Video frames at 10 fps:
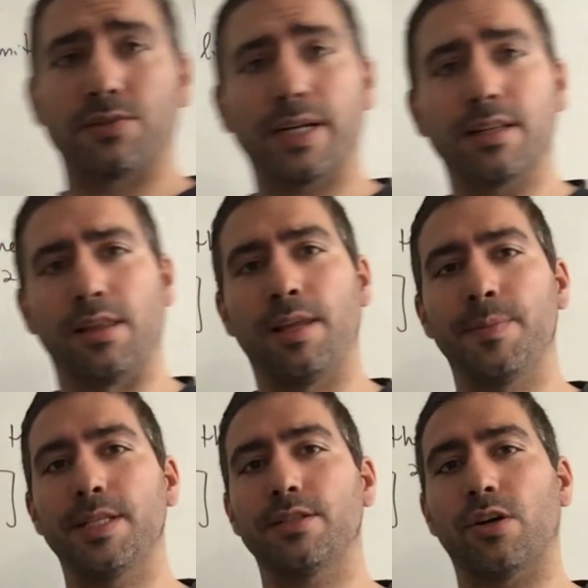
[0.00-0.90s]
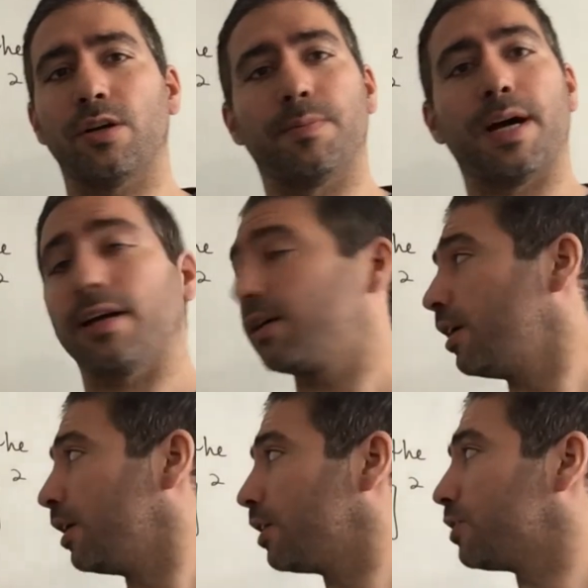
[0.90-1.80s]
right, limits are back.
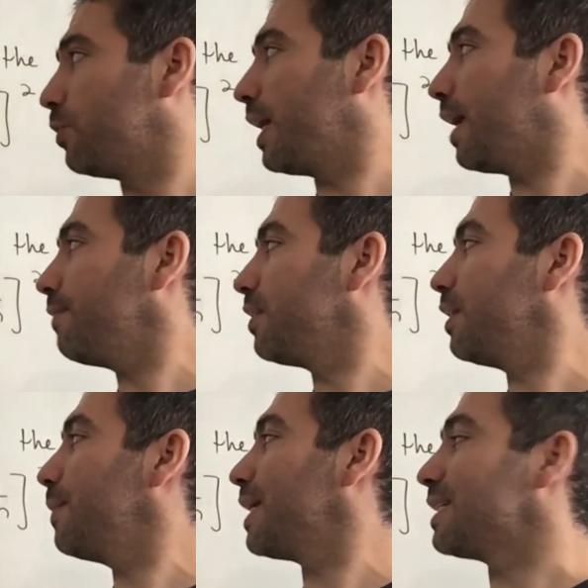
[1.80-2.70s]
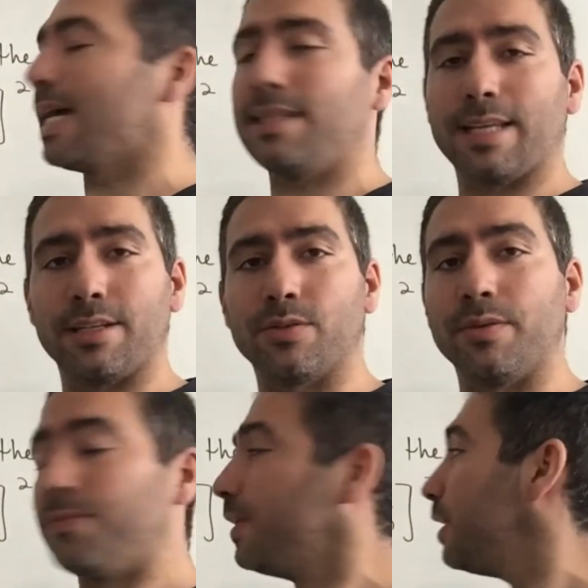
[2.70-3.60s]
So we have the limit as n tends to
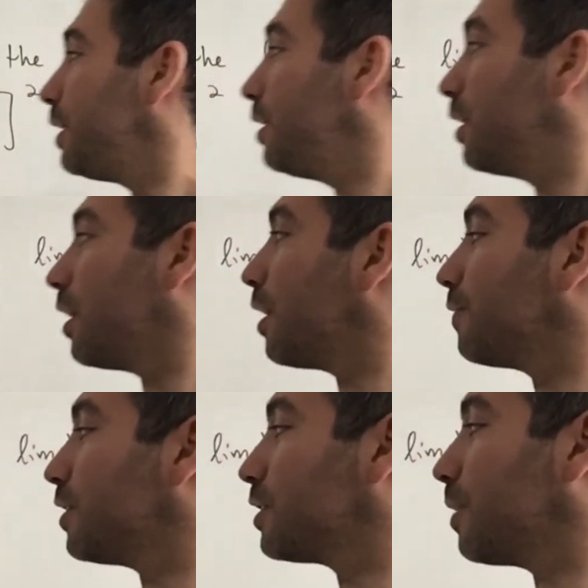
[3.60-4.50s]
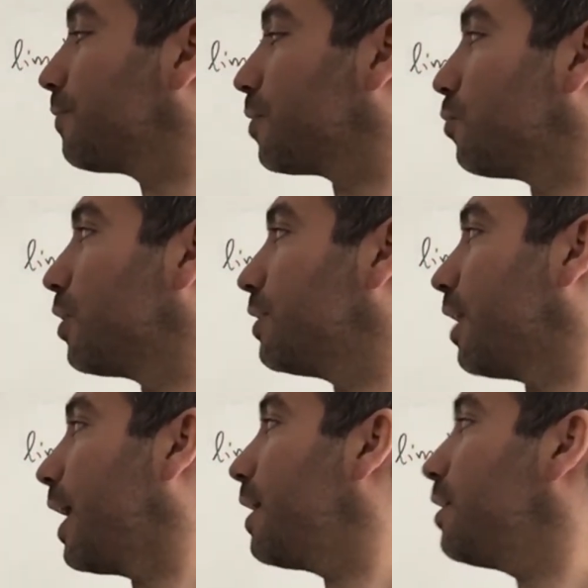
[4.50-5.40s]
infinity of the sum from 1
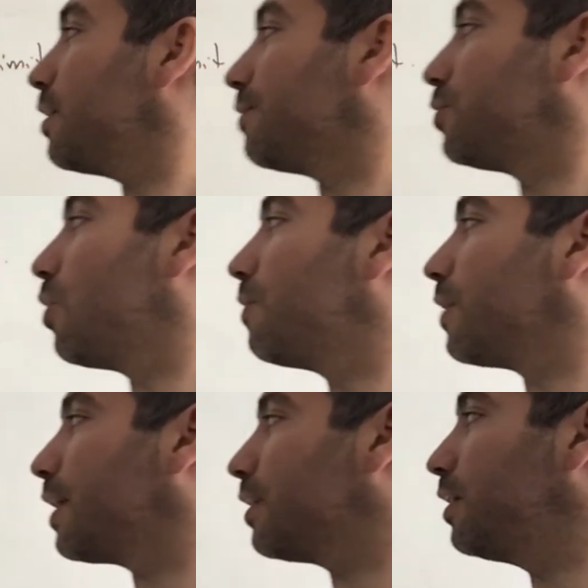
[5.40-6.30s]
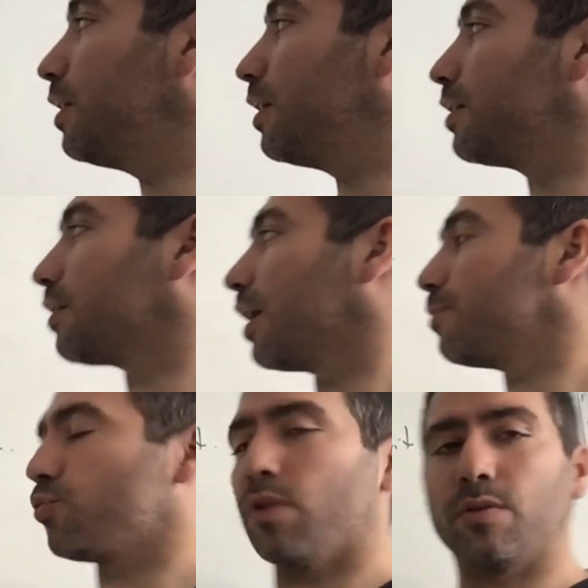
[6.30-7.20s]
to n of 2 over n
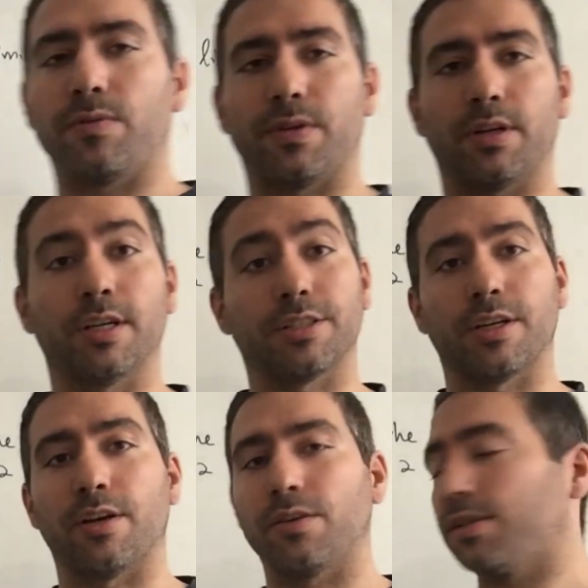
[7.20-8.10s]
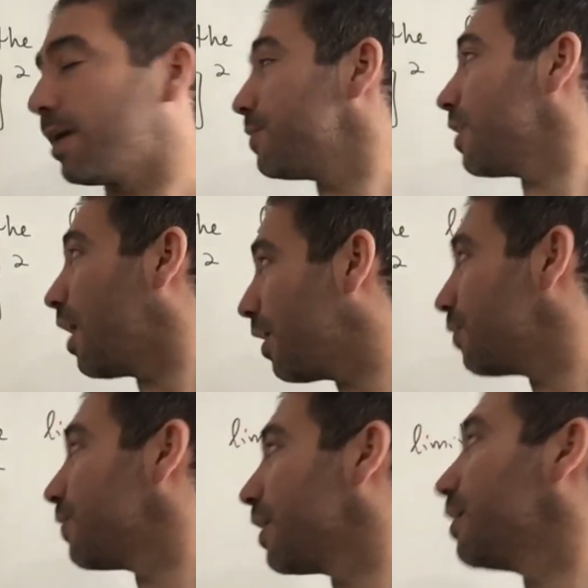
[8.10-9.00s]
times times I
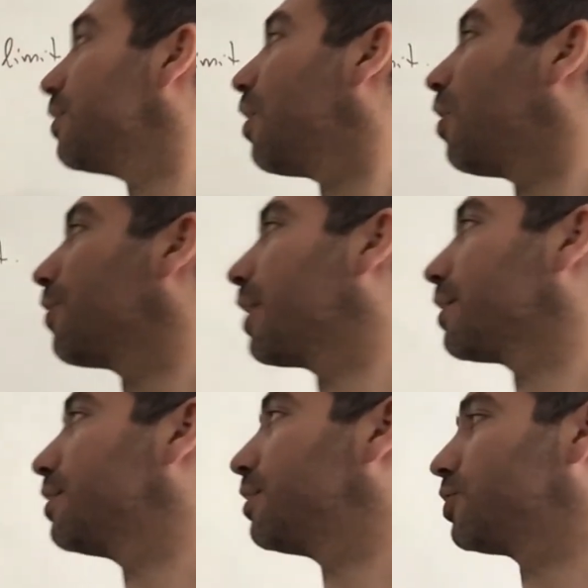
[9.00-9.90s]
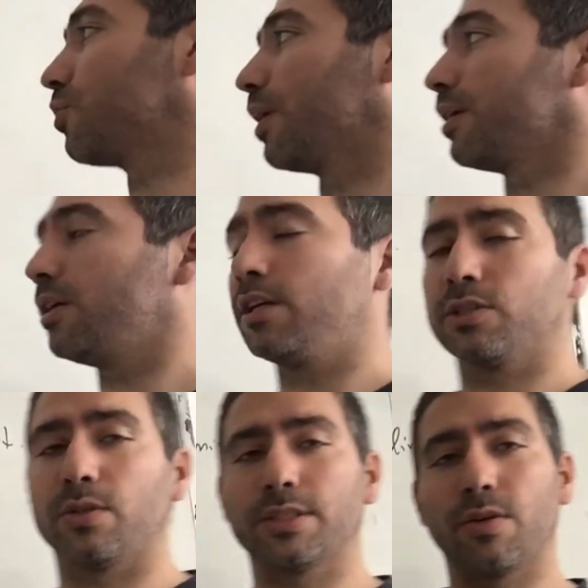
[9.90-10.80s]
over n, all that squared.
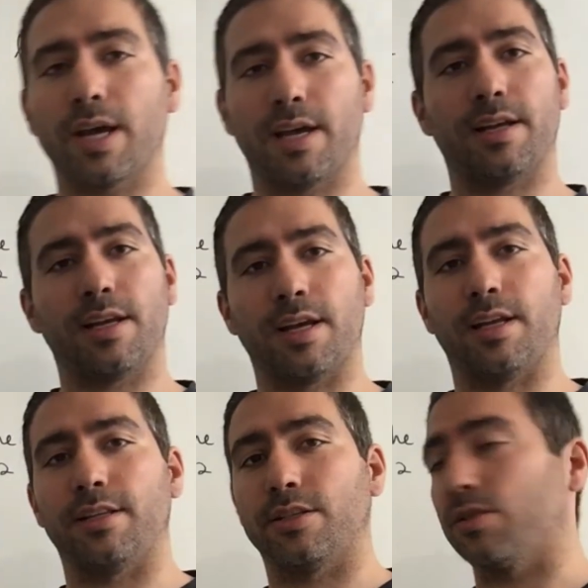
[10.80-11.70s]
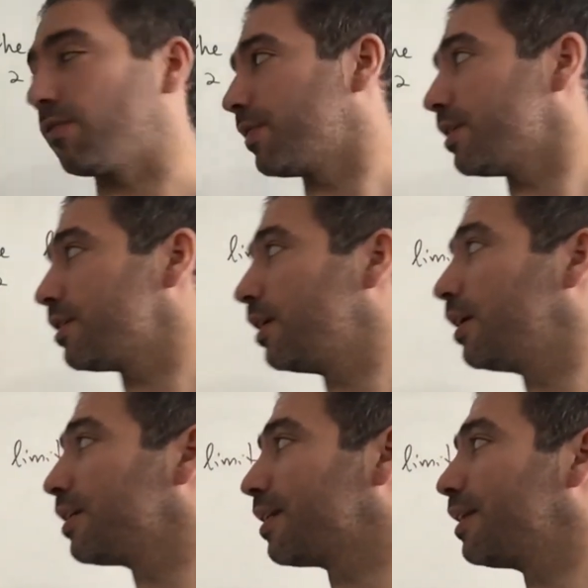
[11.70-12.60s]
So let's go ahead and solve this.
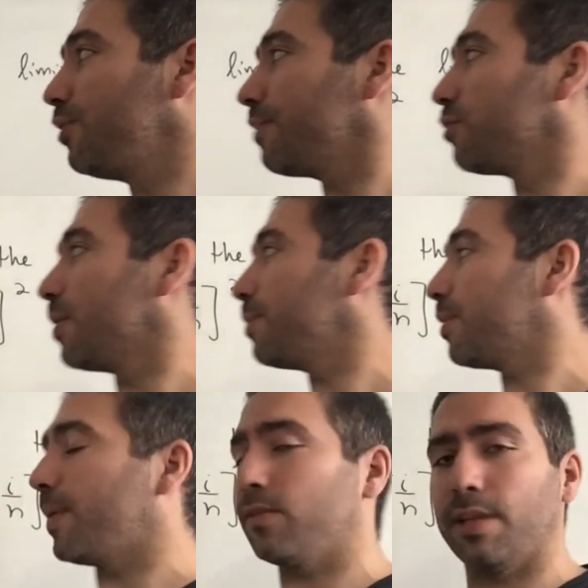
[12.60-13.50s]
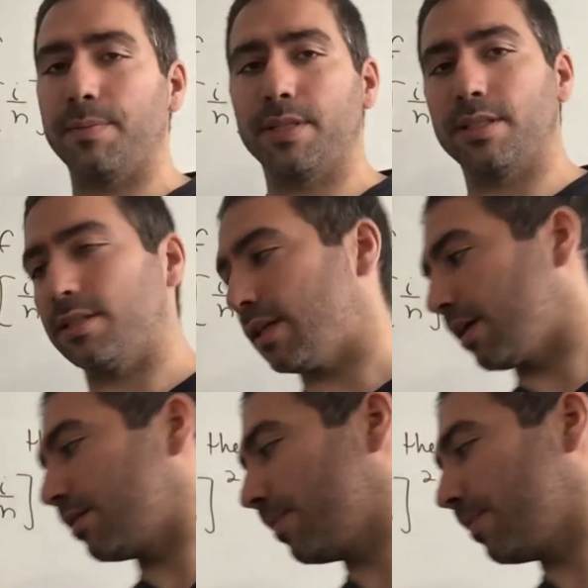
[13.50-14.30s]
The thing you have to remember about limits is that